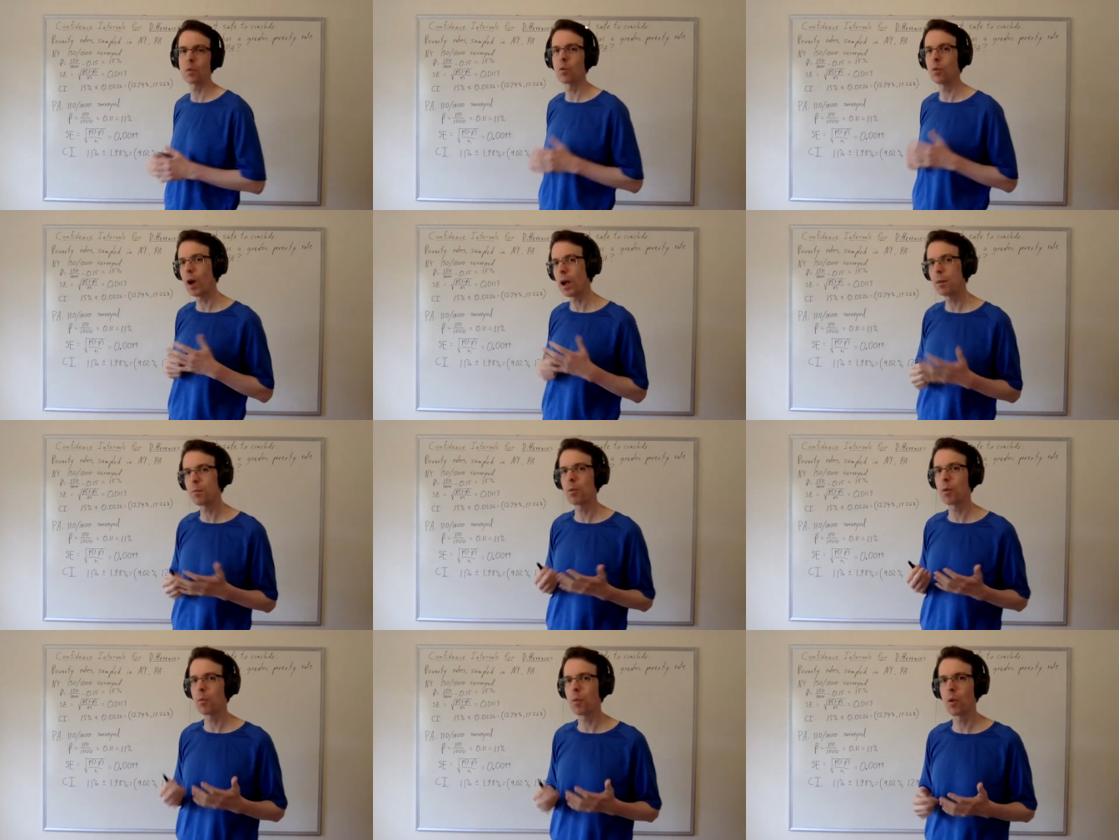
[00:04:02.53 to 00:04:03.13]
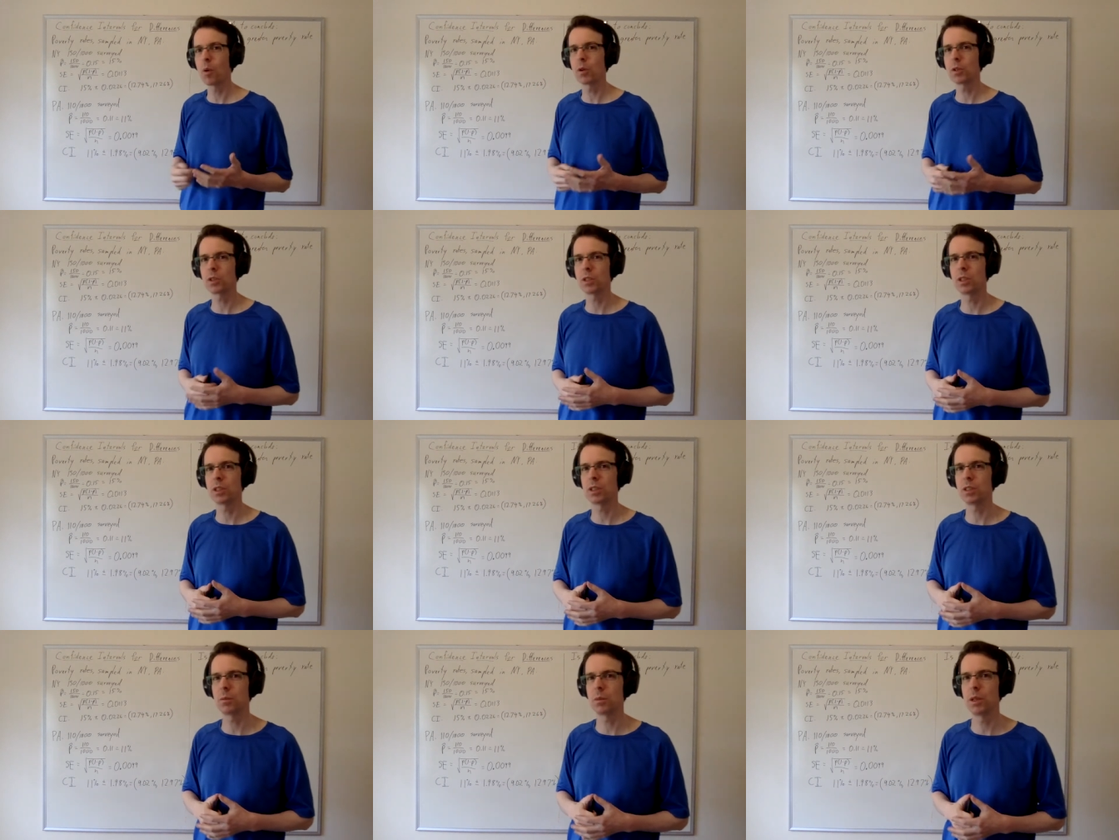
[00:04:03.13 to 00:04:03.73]
the right
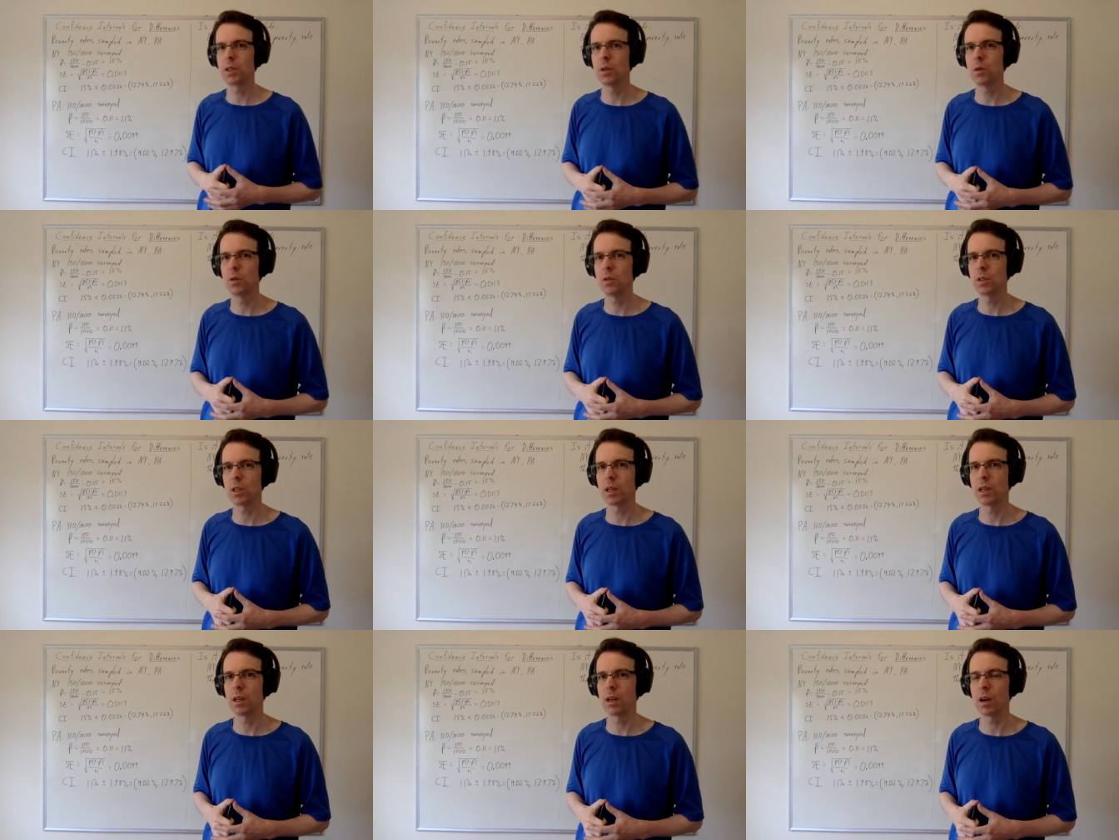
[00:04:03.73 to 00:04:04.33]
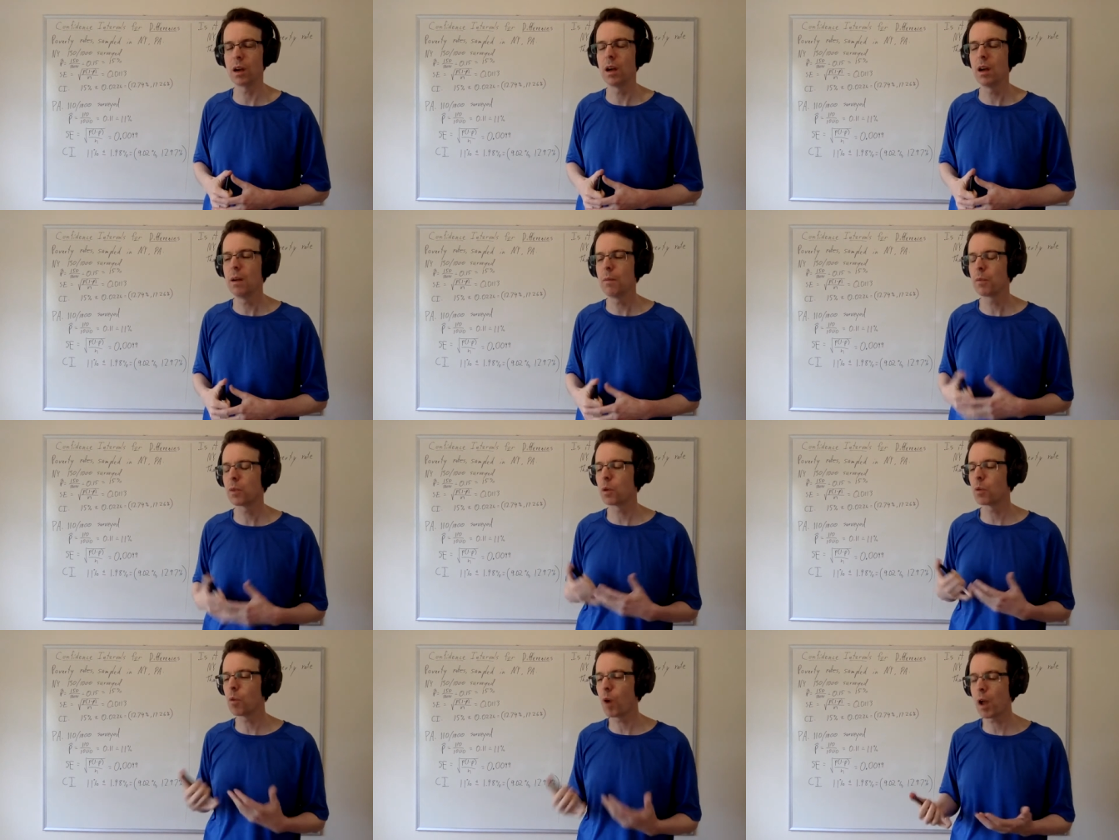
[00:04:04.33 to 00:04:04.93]
proportion to be using here.
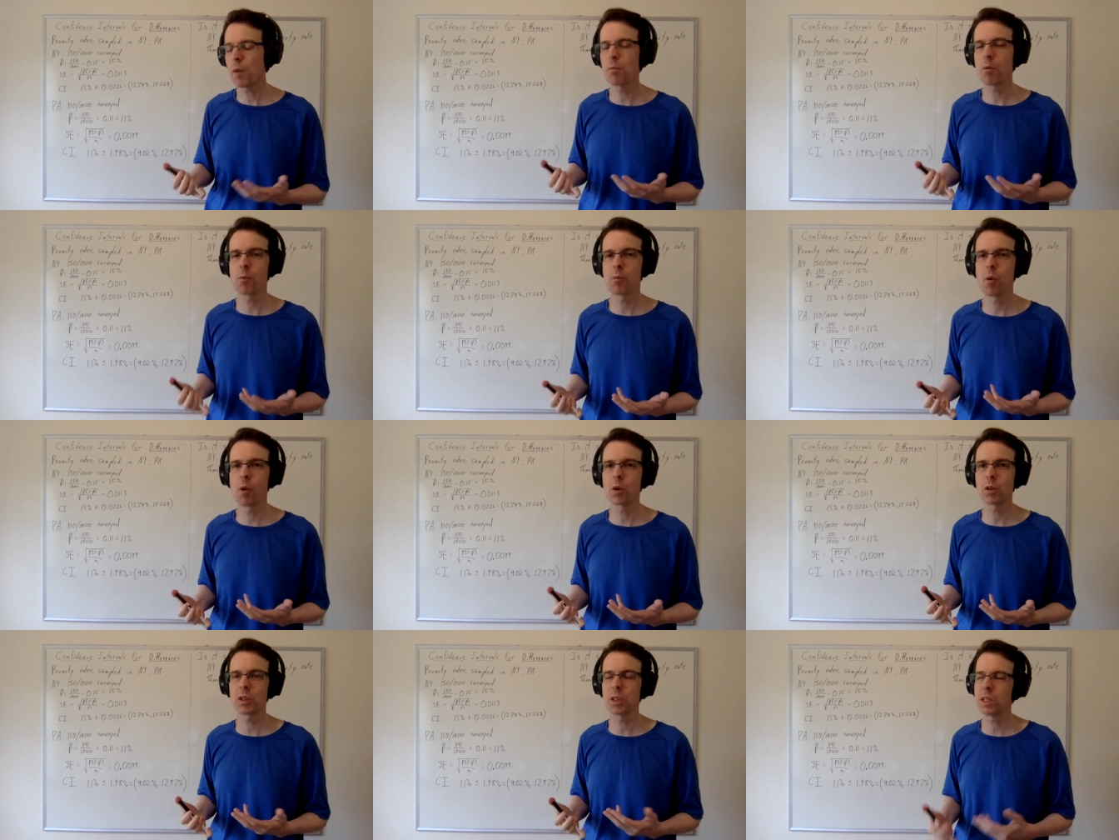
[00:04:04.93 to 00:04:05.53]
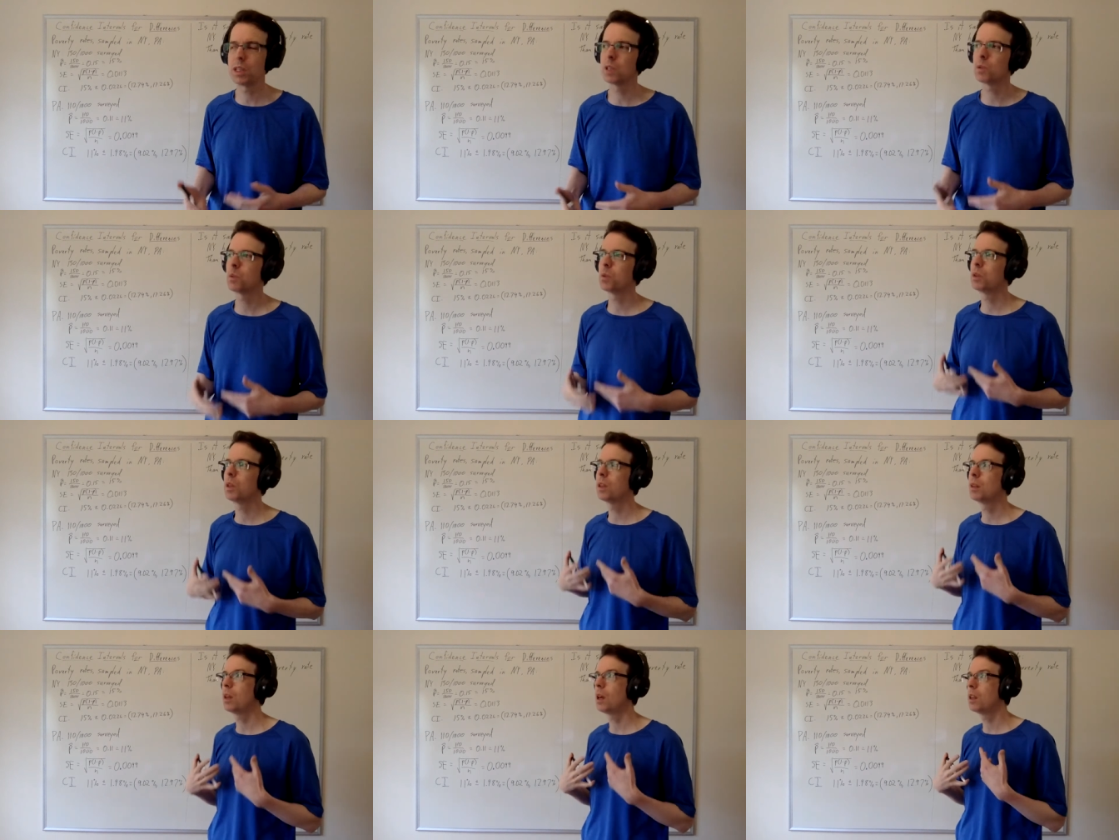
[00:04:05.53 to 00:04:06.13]
The right proportion is
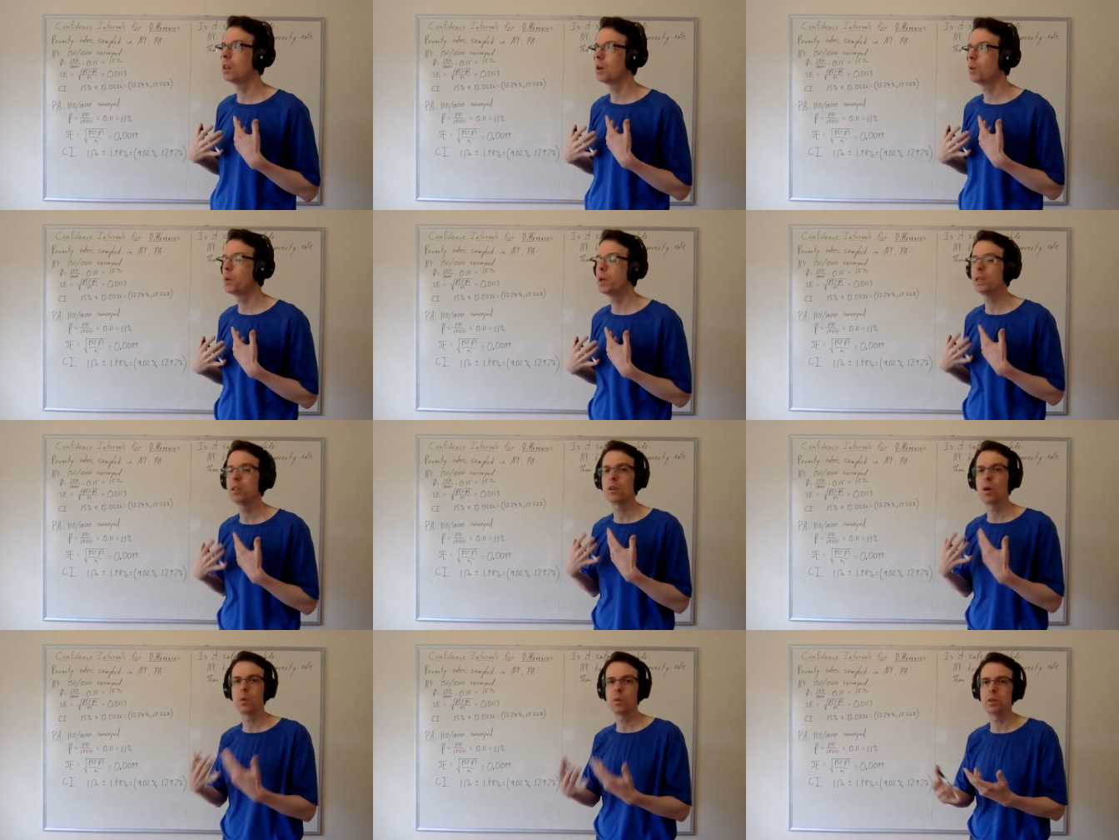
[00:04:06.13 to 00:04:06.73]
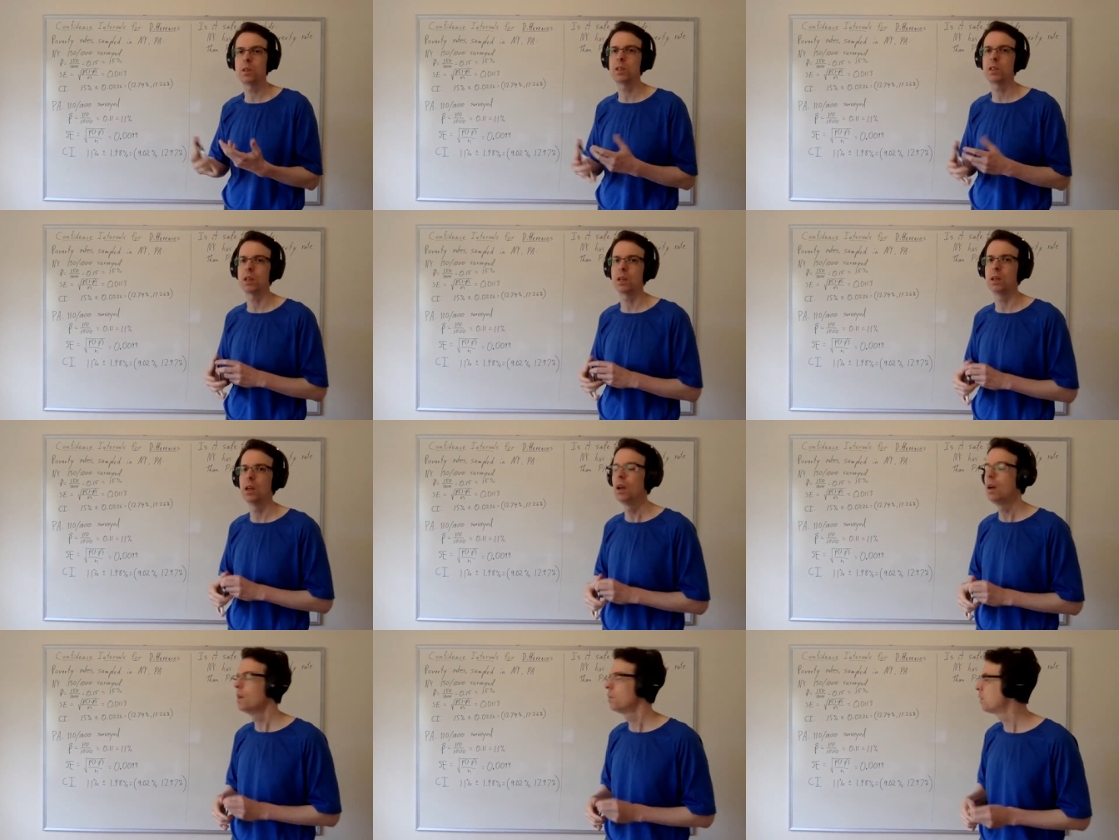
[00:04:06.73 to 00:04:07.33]
with the thing that we don't
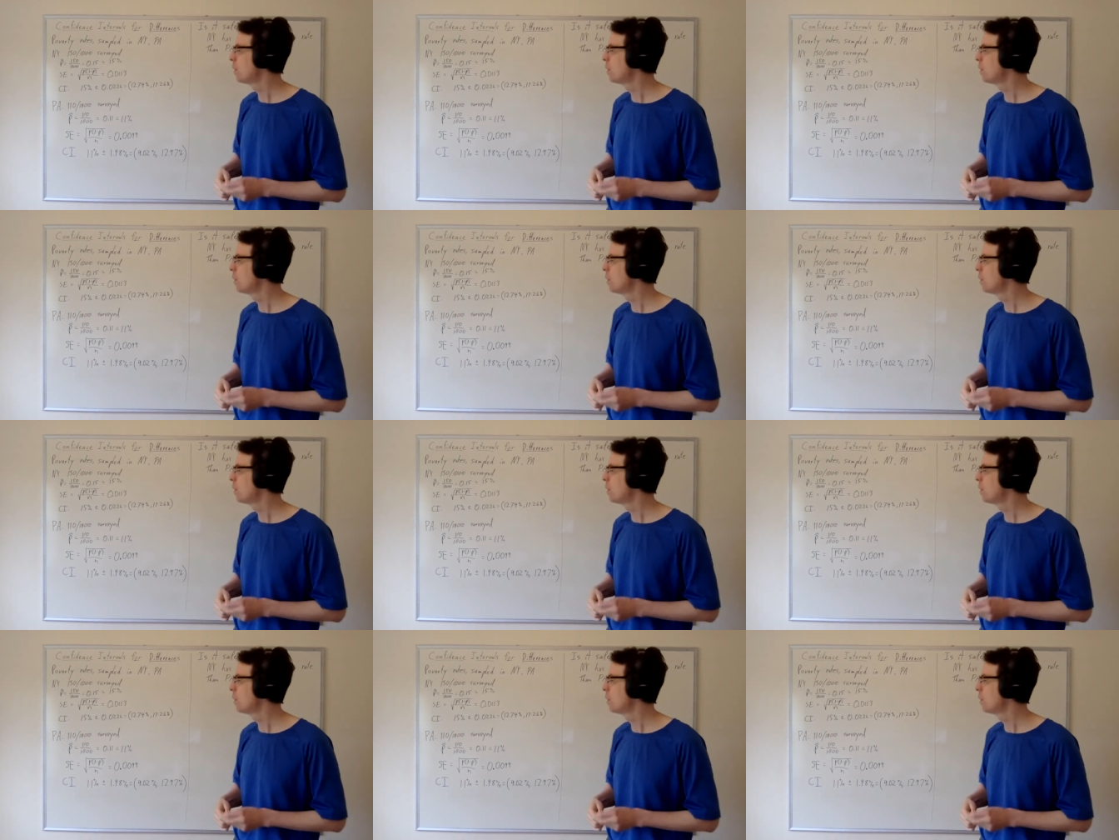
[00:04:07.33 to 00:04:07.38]
see,